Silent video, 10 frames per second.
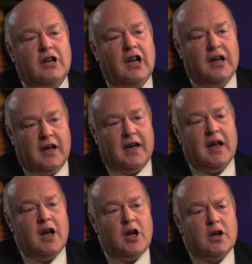clearly,
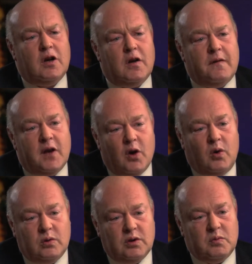the
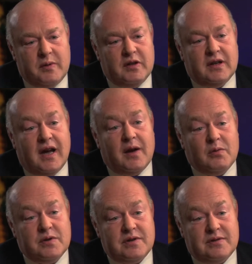older women that I
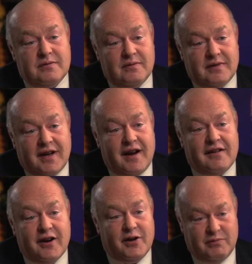was
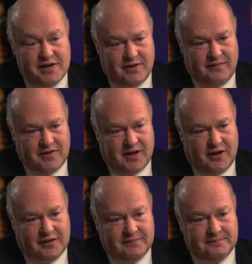carrying out resurfacing
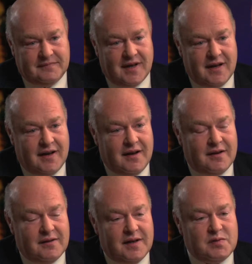on.
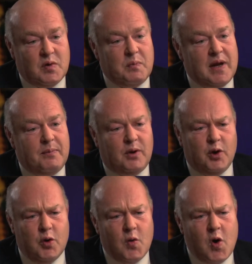These were people
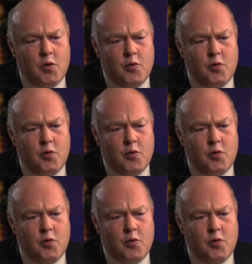who were